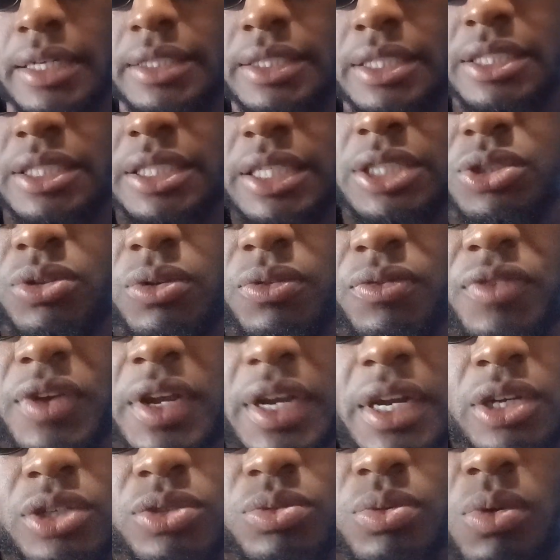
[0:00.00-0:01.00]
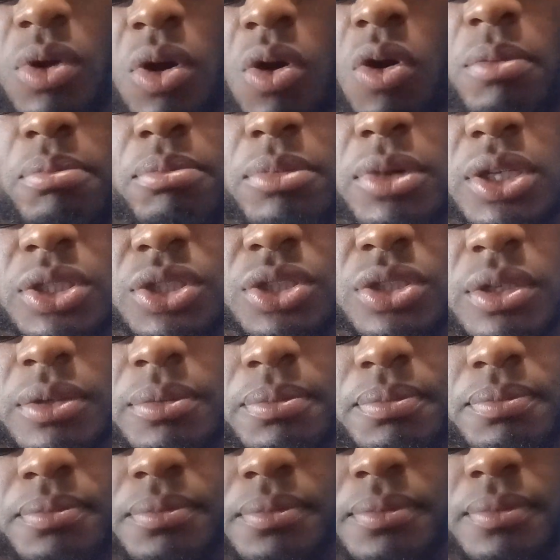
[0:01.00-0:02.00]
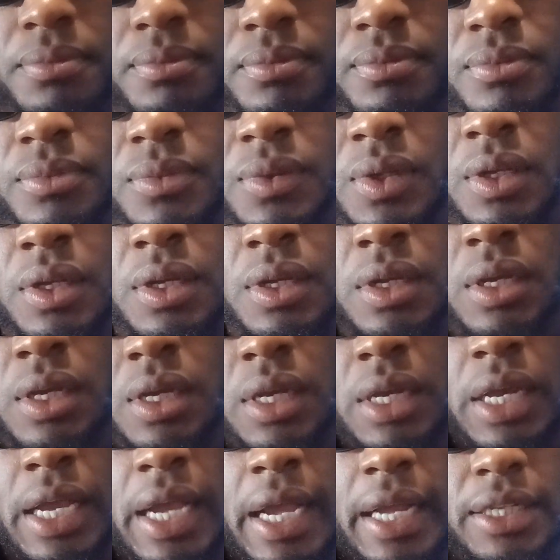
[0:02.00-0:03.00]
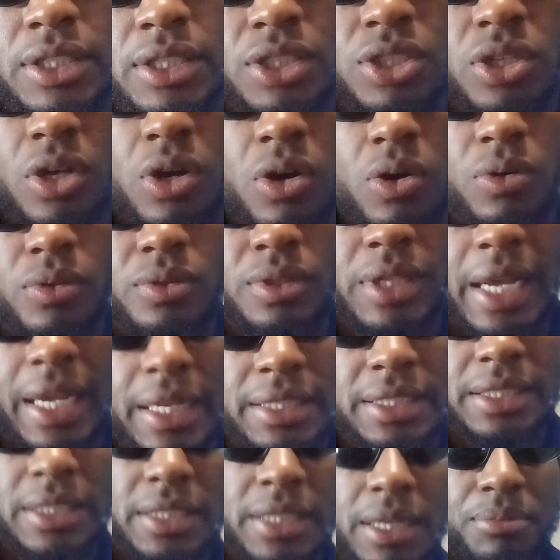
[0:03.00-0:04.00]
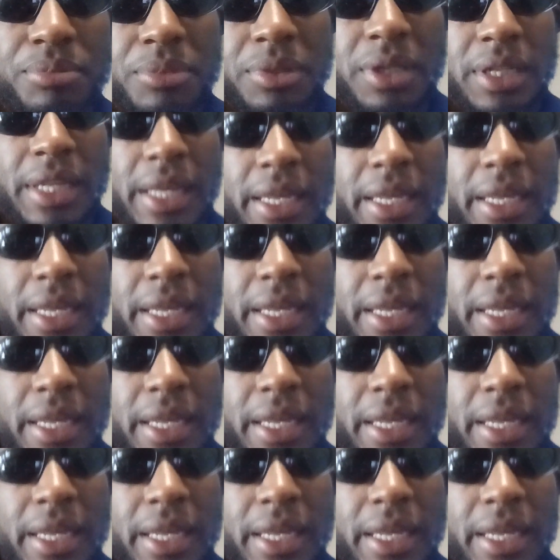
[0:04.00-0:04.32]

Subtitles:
central figures were all Muslim, and so that's something